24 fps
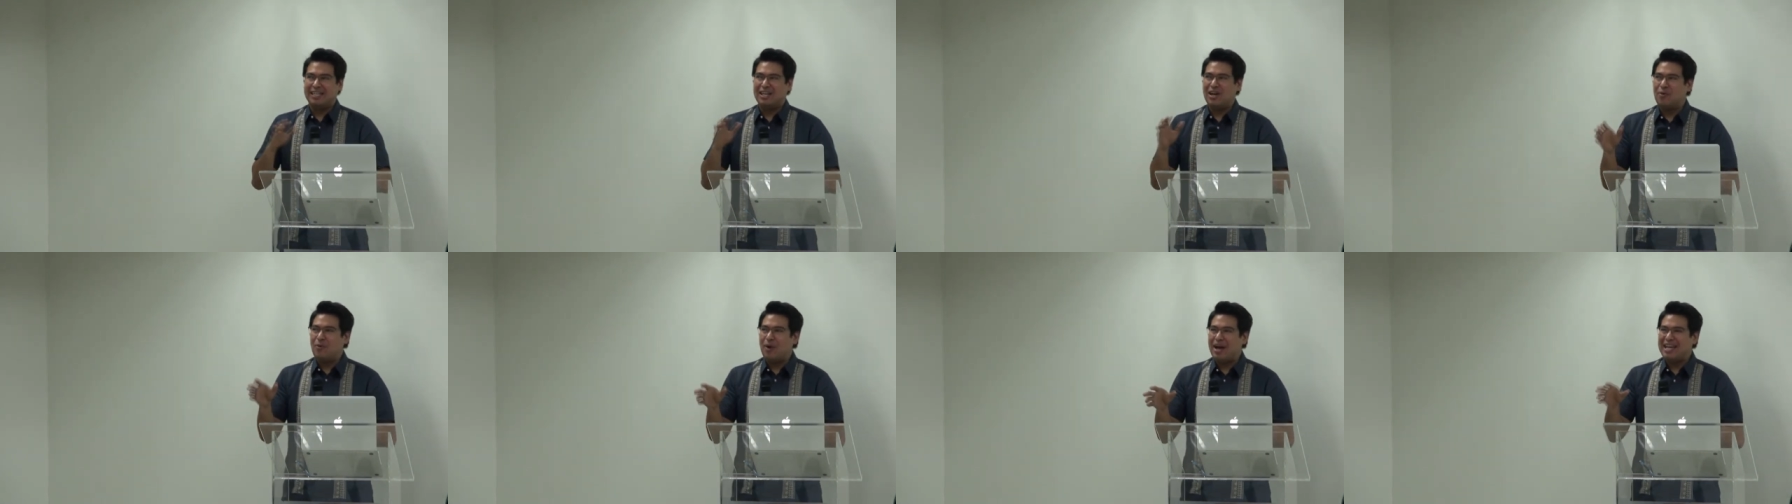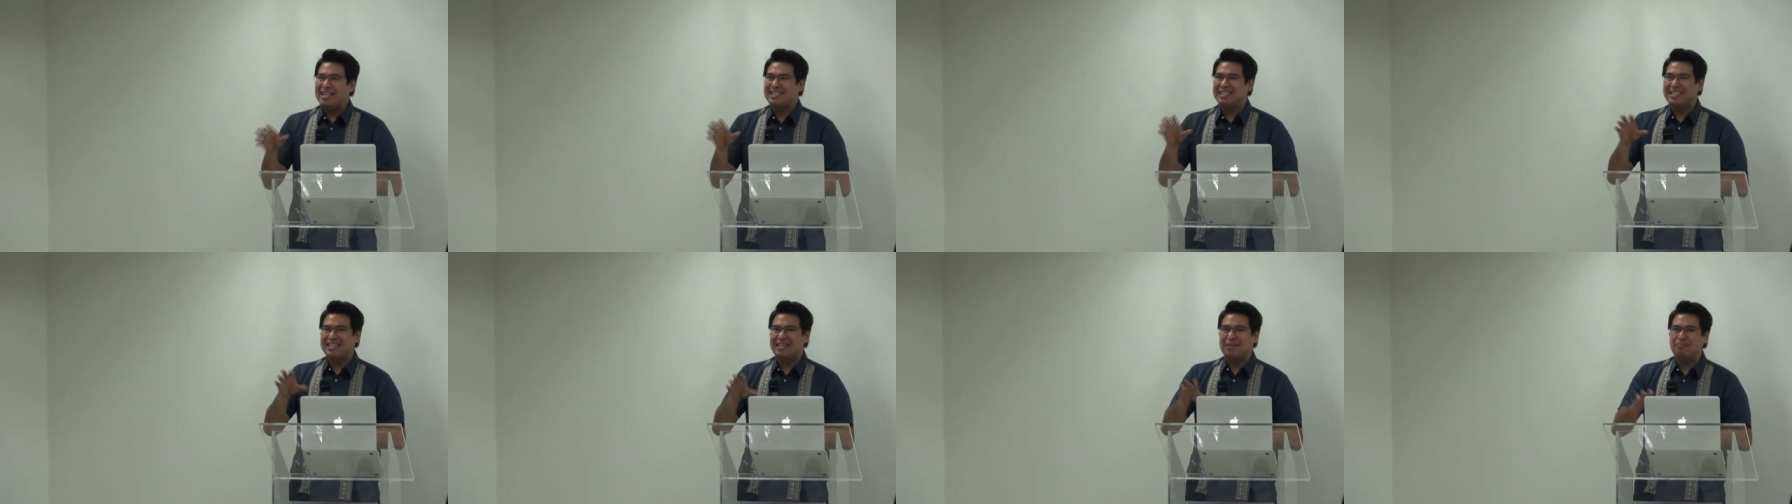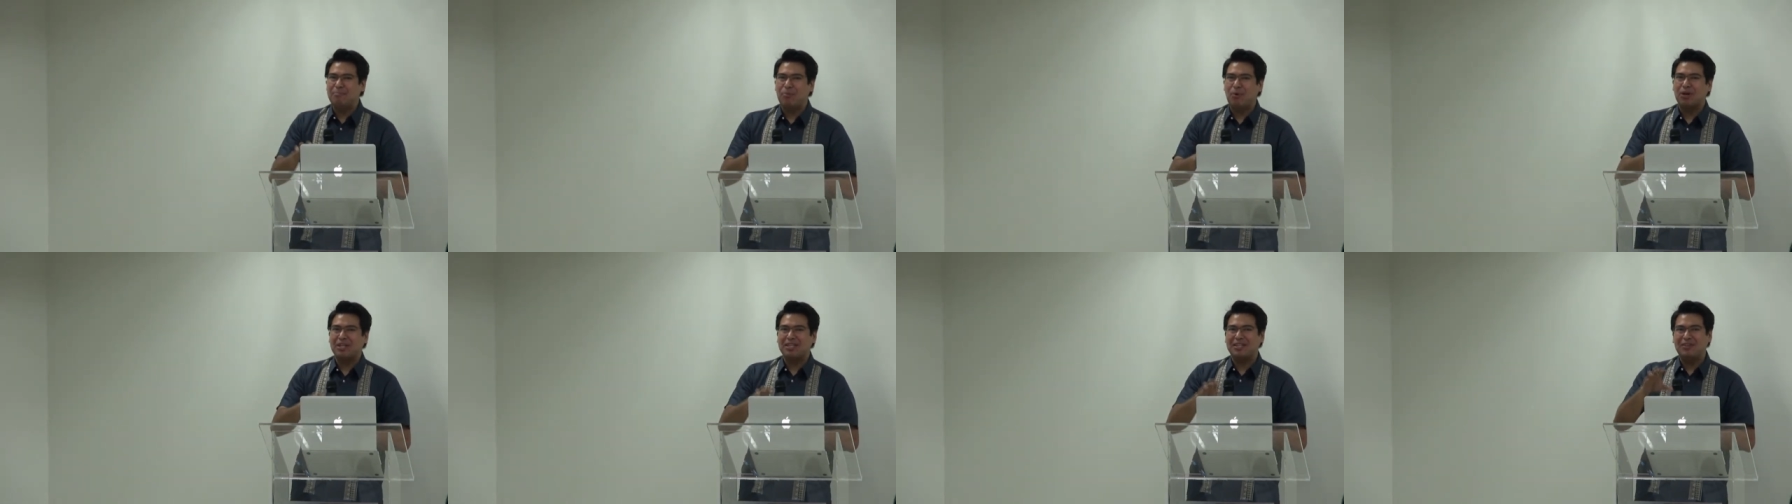Now, why is it
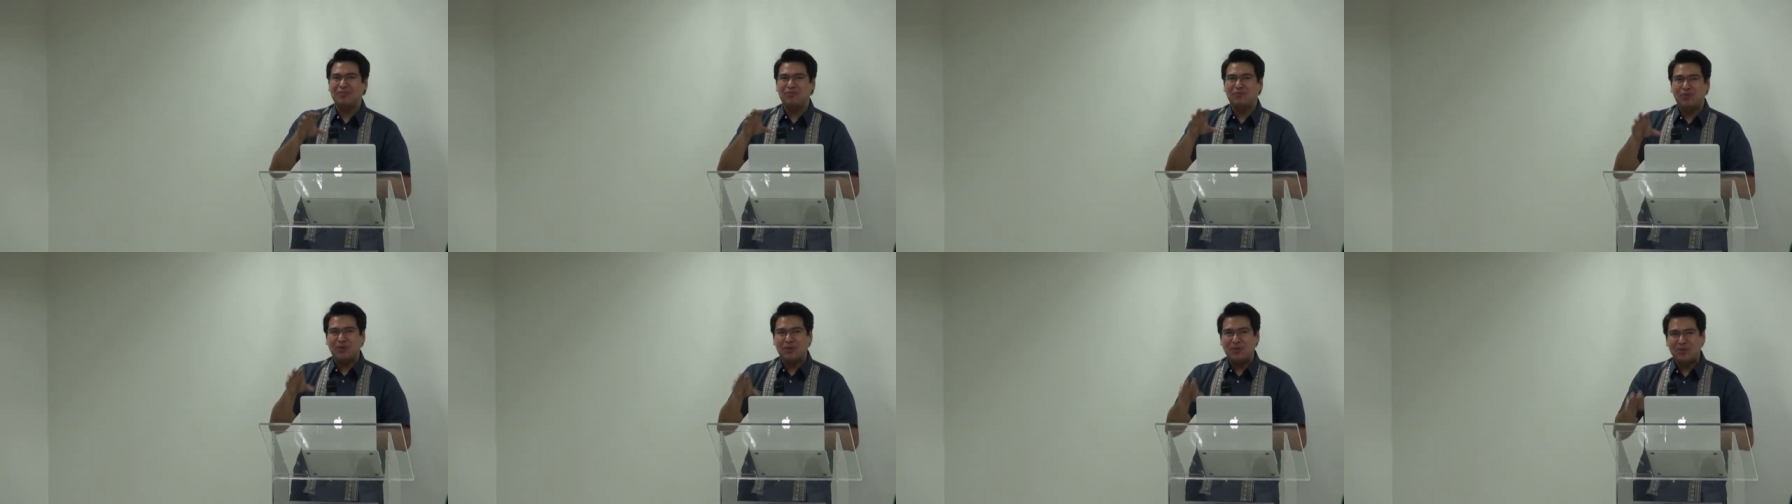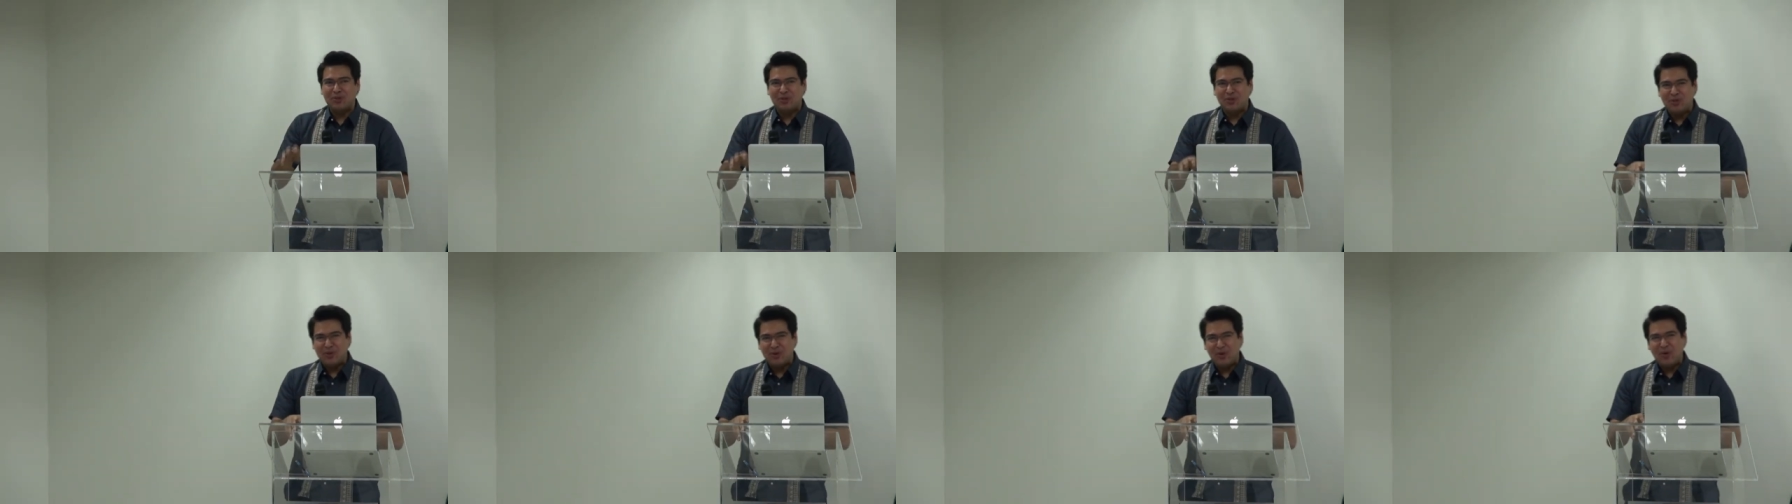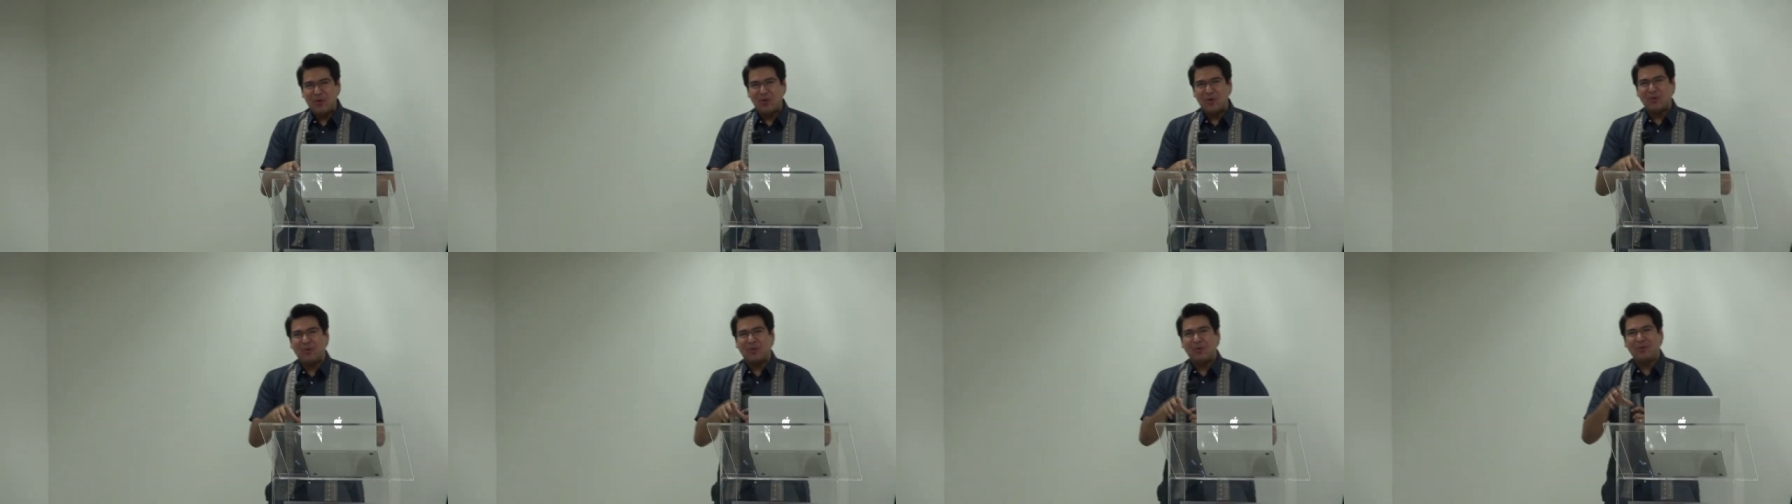important for you to
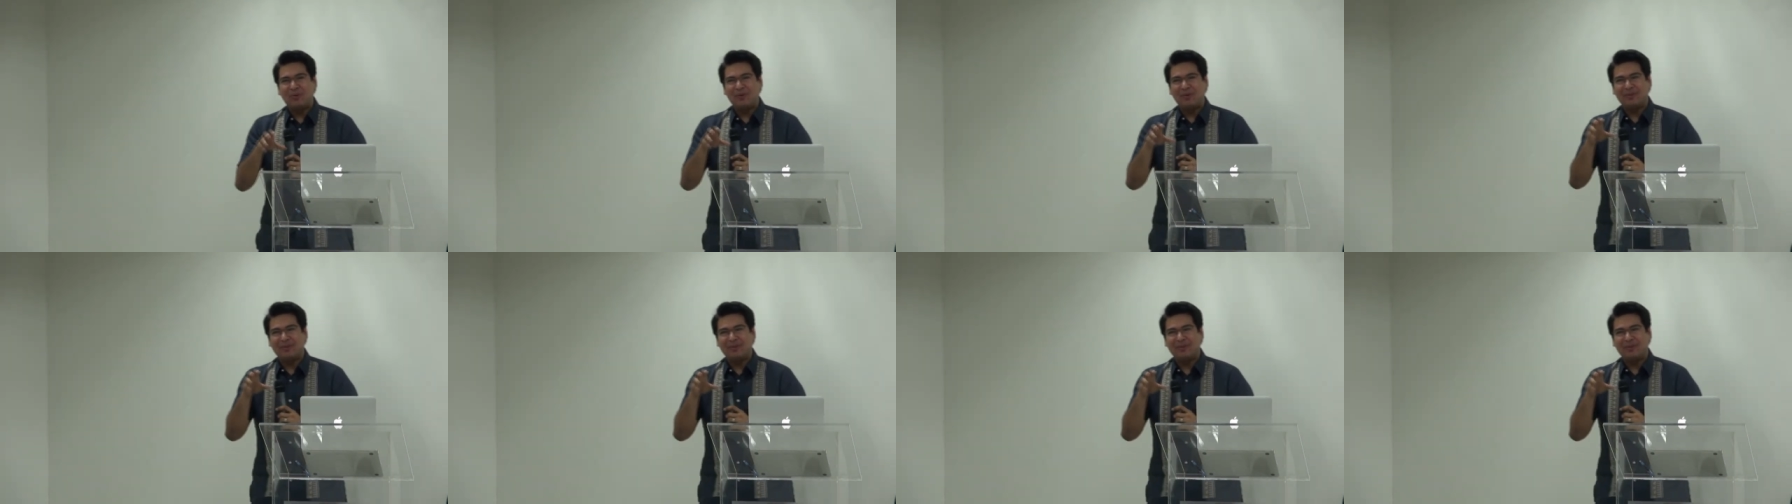know